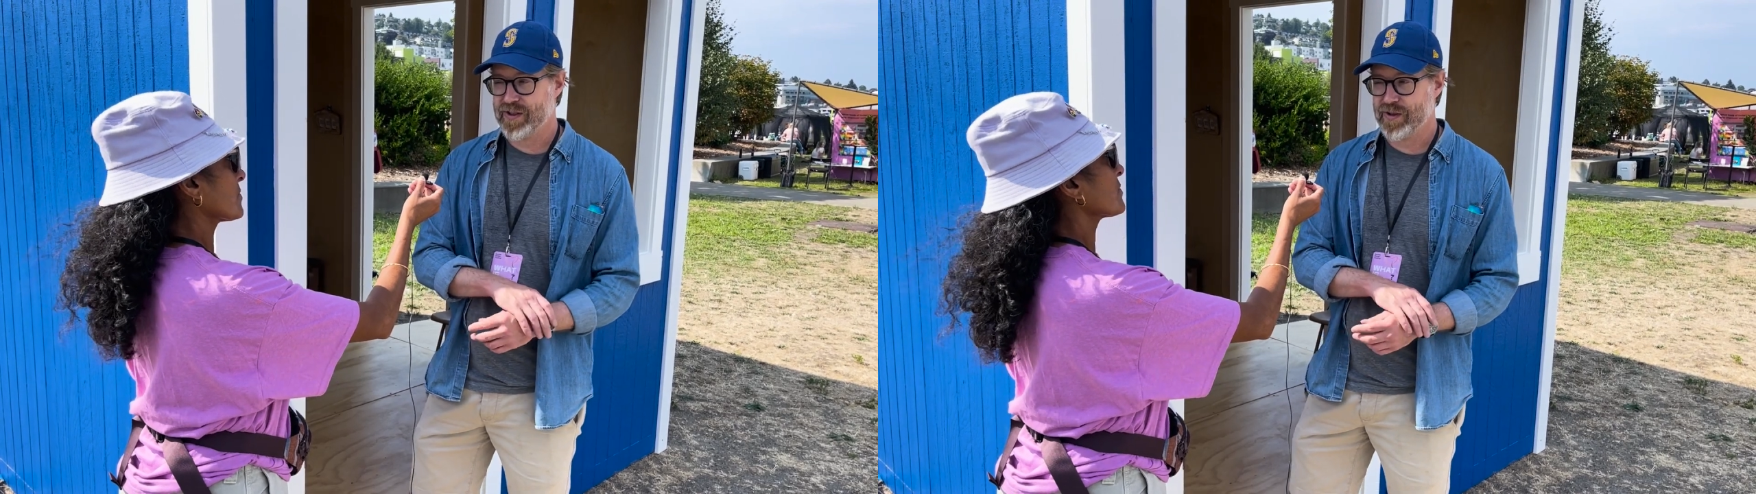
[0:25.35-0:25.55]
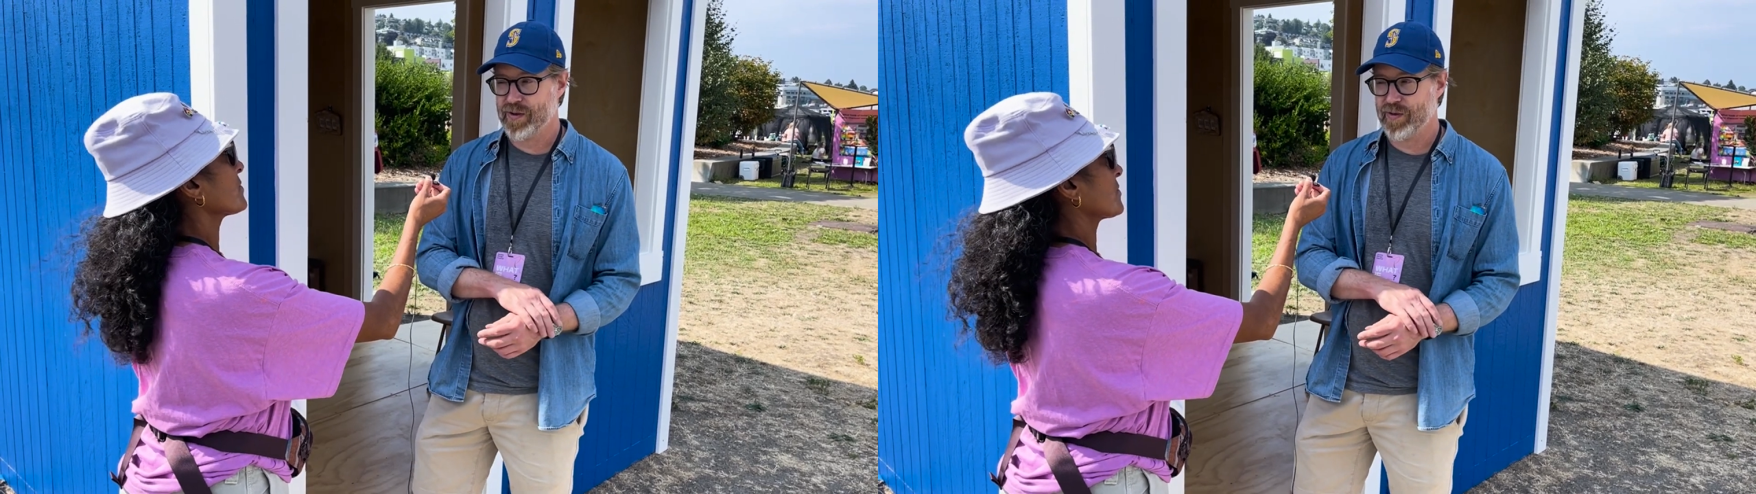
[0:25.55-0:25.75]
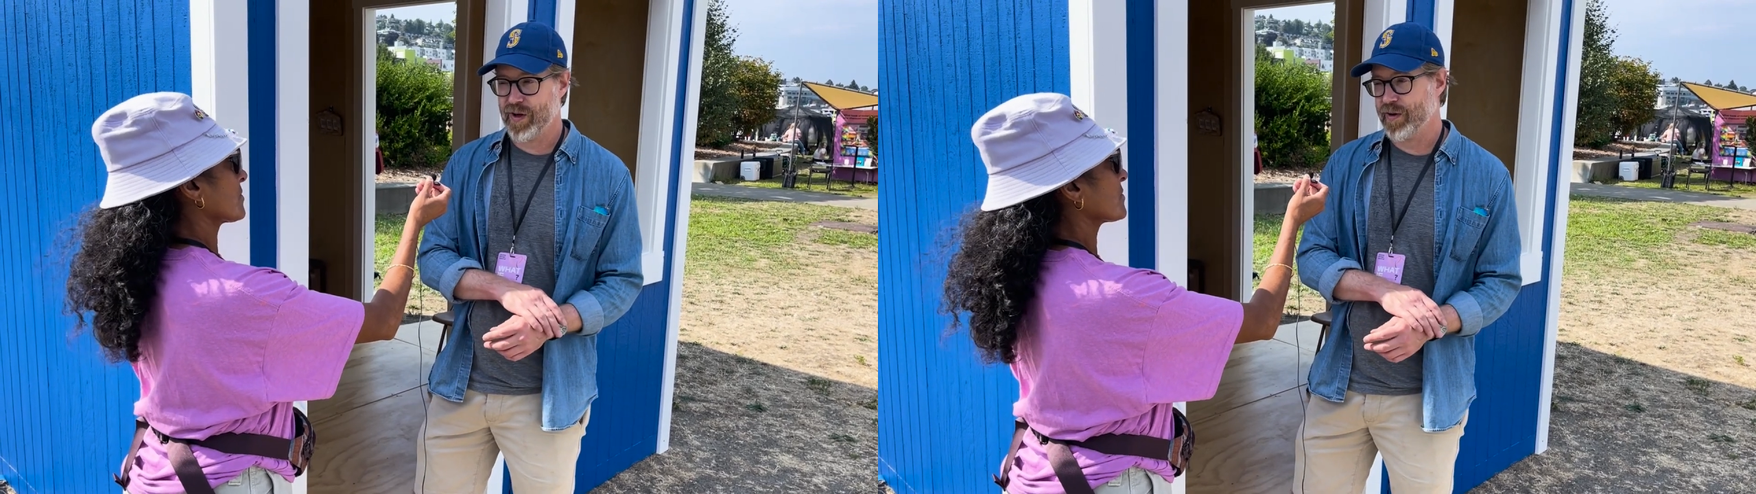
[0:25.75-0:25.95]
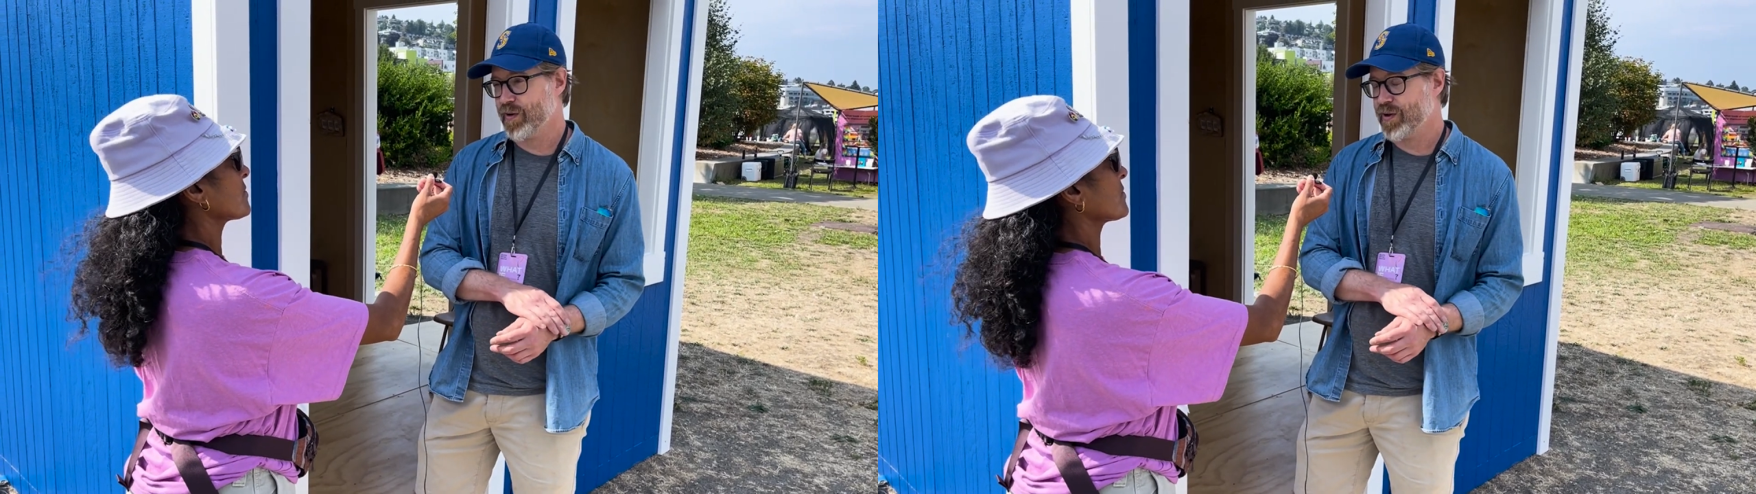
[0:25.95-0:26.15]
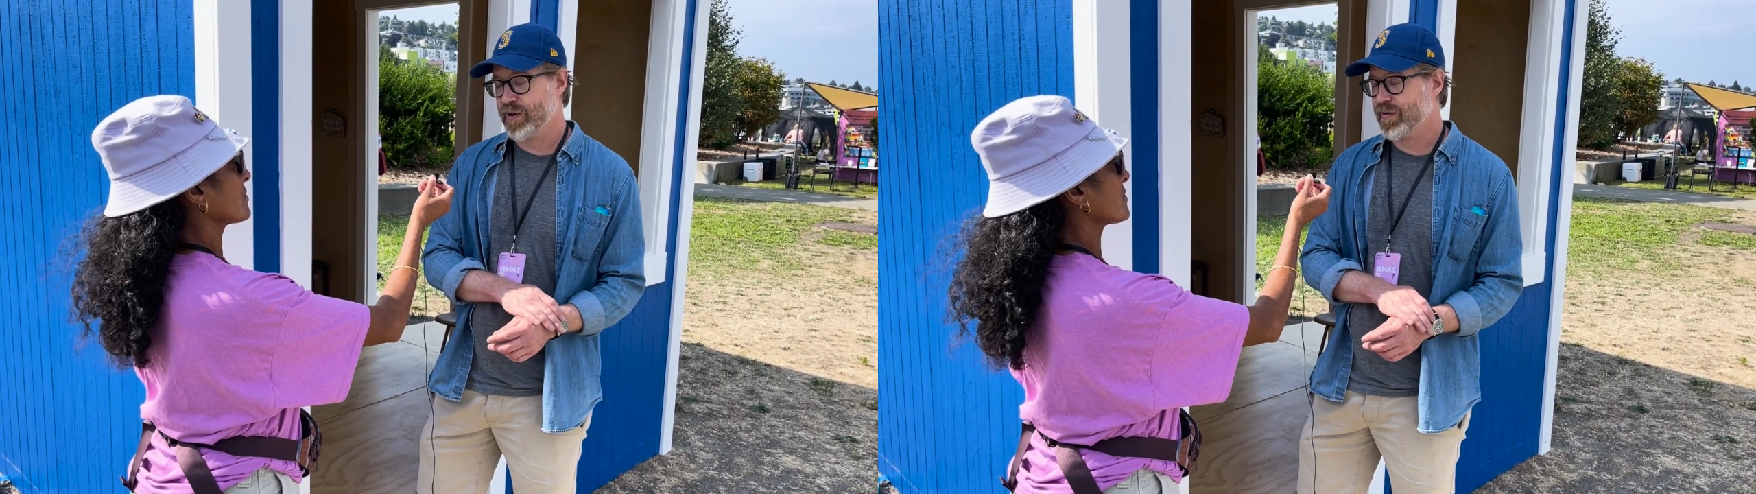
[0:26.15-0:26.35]
to
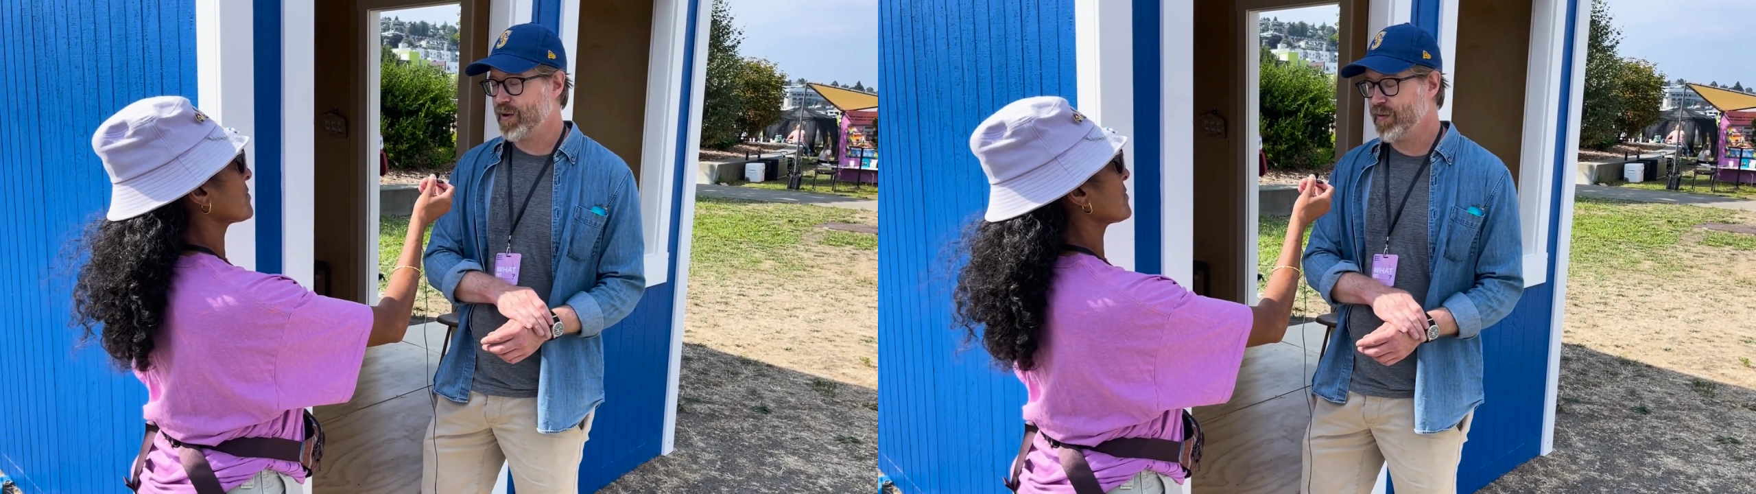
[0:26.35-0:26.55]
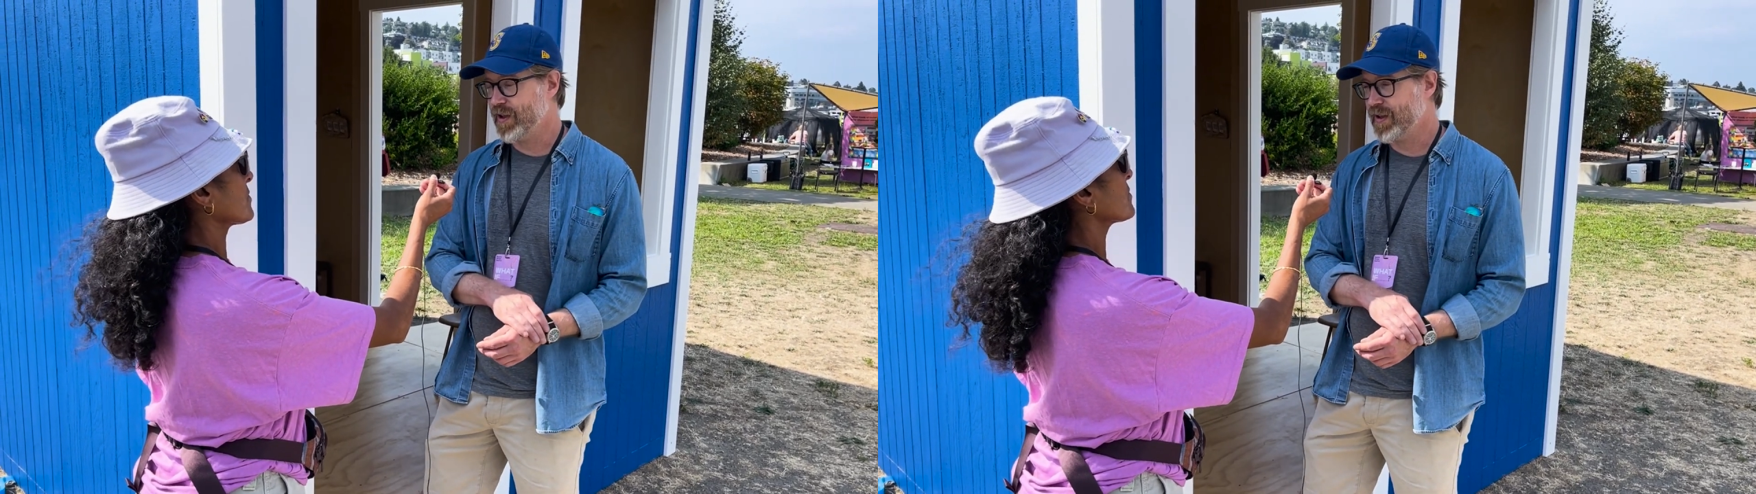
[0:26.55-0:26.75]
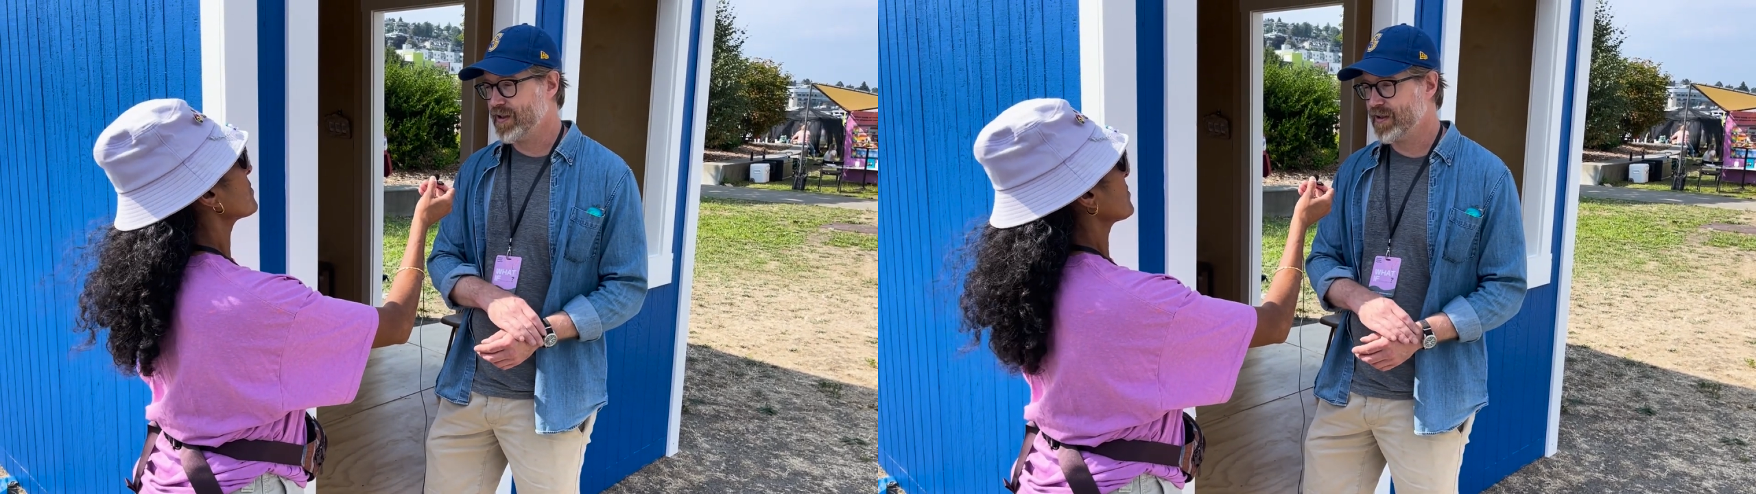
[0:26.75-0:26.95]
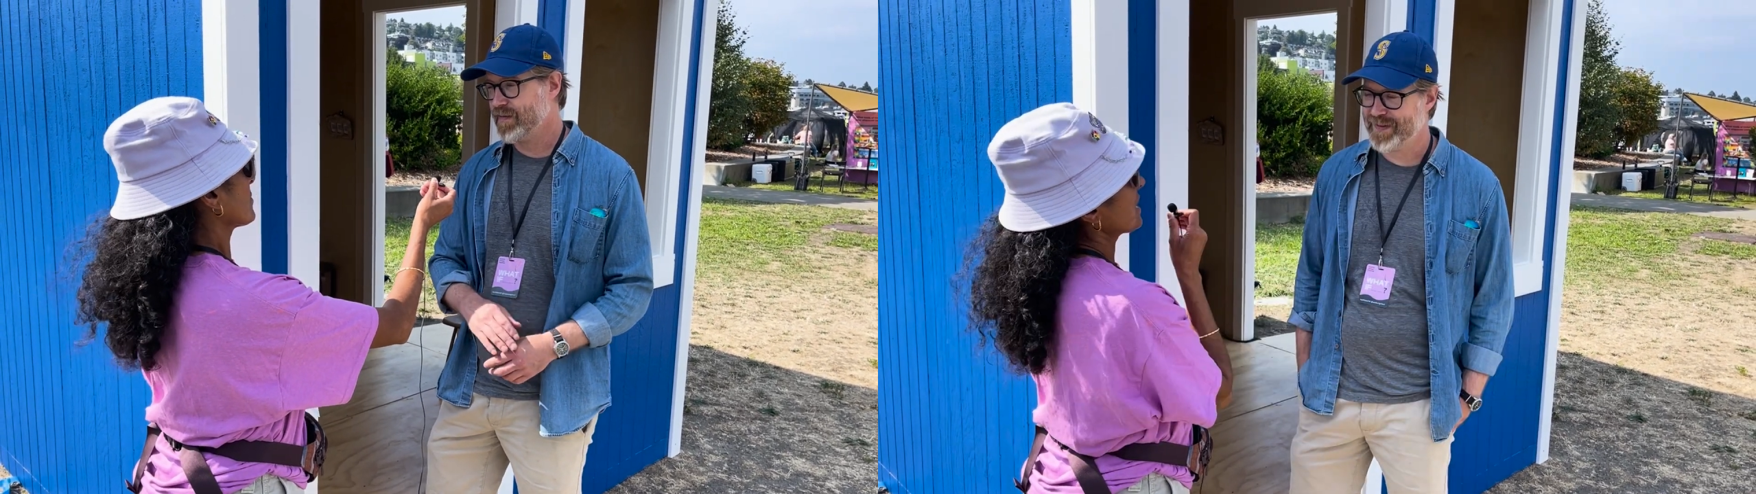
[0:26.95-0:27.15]
underserved communities.